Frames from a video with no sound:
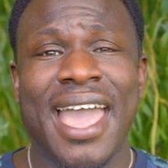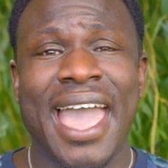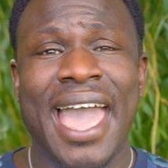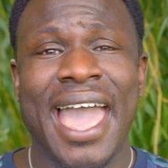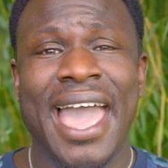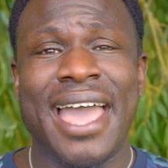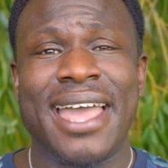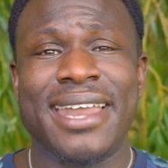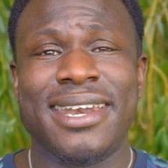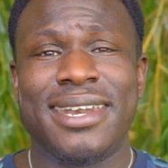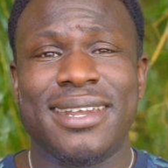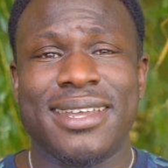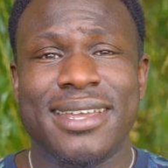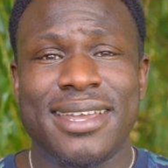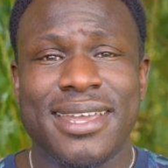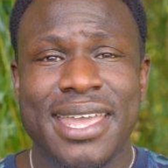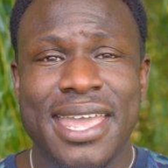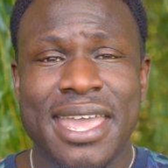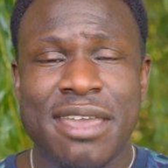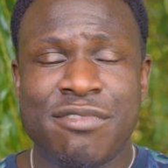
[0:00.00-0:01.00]
And
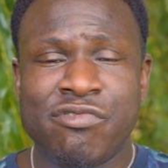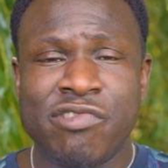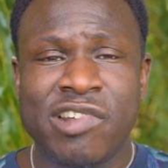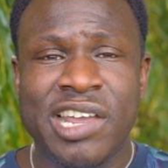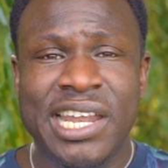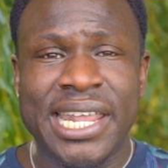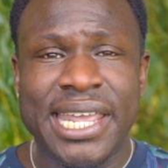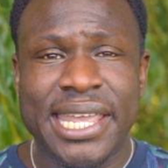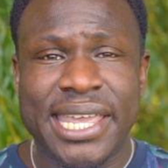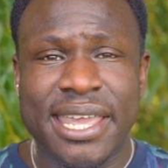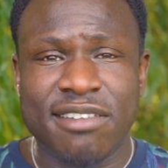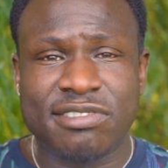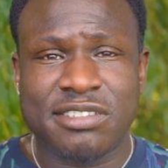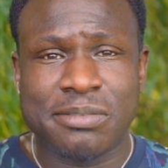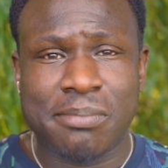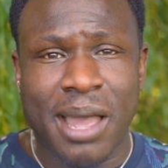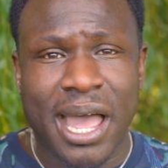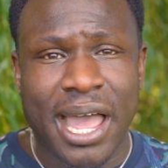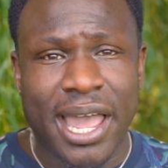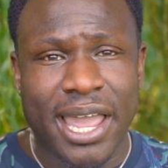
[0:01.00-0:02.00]
it really gives
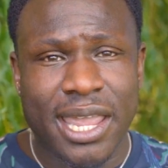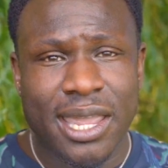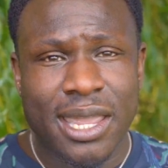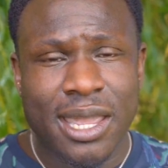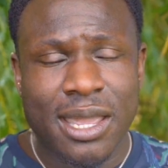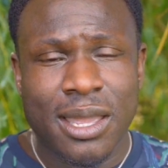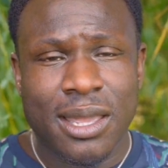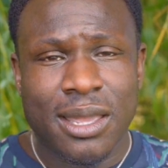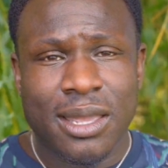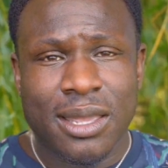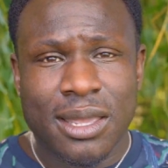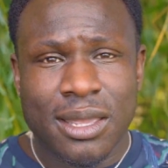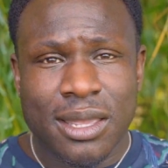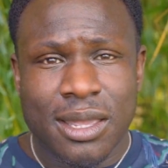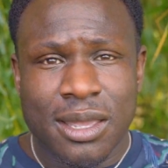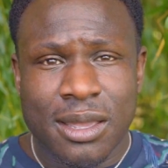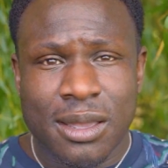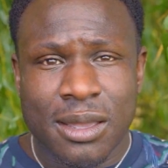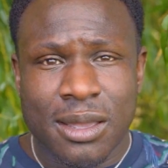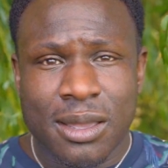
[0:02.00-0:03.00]
my
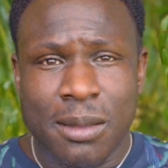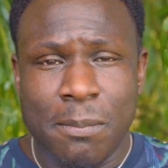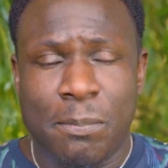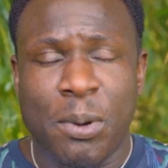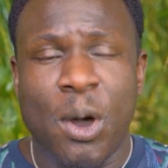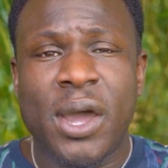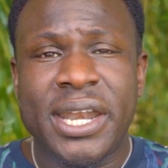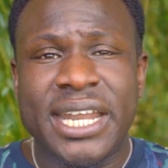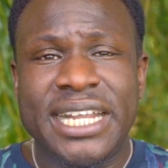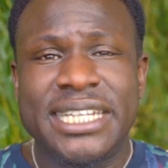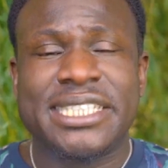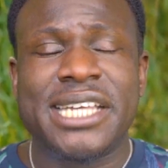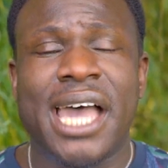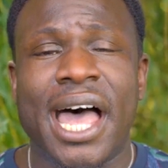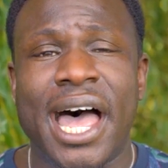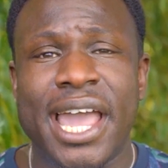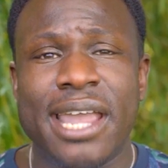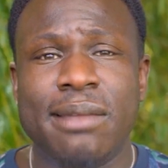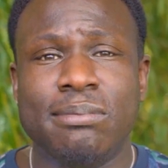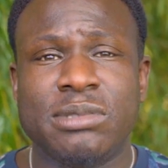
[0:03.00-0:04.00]
body
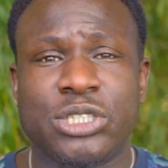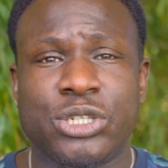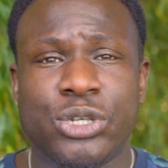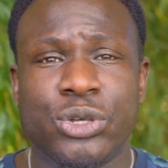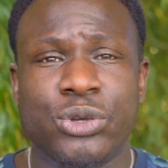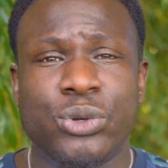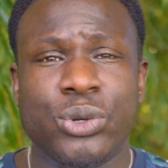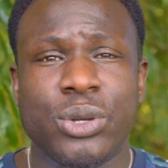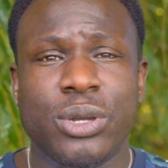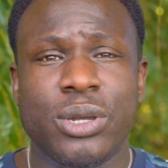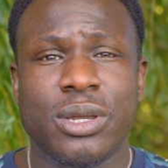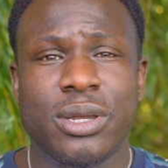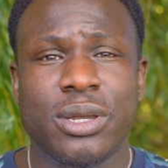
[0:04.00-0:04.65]
time to